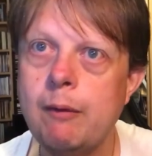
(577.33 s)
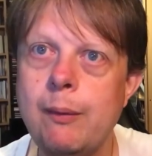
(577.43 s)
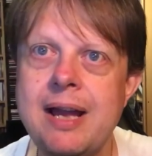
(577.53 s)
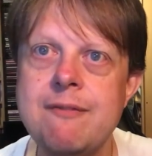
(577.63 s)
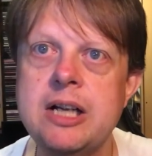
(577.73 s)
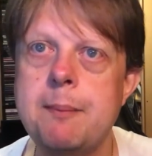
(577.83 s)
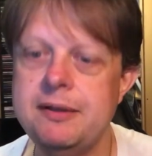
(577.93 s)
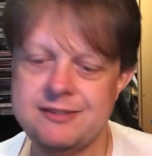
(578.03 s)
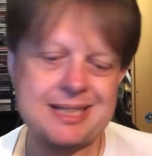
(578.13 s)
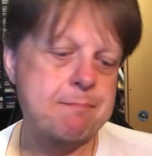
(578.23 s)
We have a couple
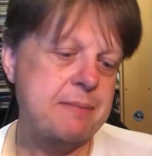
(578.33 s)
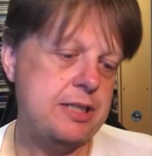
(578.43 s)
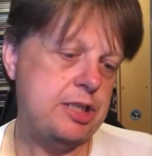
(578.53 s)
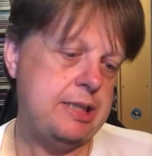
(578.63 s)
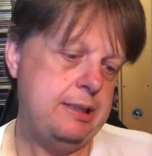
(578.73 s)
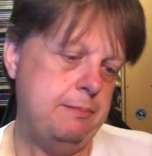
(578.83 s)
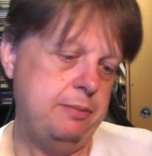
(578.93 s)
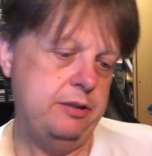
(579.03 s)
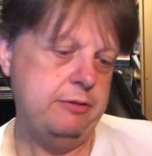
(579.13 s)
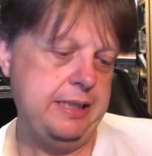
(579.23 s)
of Tim Minchin
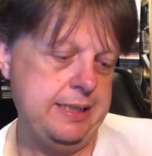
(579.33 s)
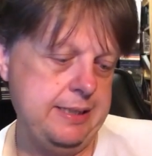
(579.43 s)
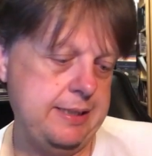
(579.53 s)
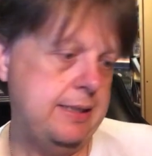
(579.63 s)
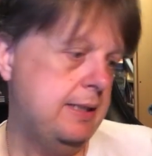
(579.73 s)
Blu-rays.